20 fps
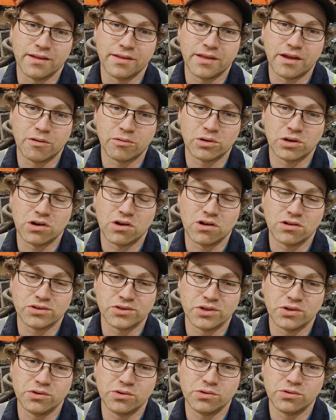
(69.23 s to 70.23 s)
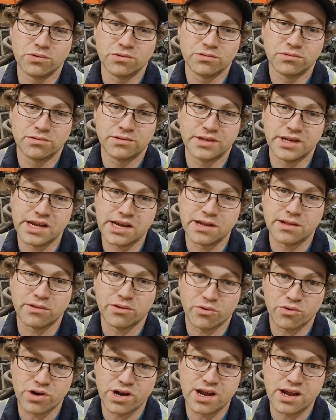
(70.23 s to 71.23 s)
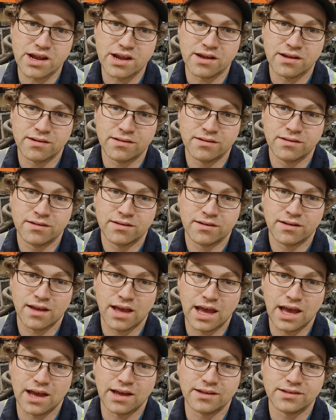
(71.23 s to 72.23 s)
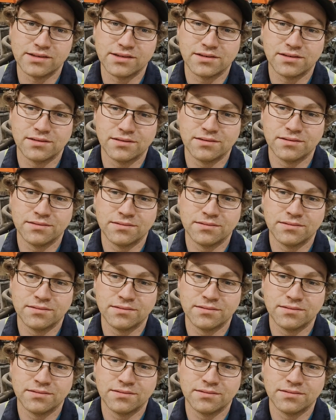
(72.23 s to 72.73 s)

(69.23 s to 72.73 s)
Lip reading: They were also D3 heads.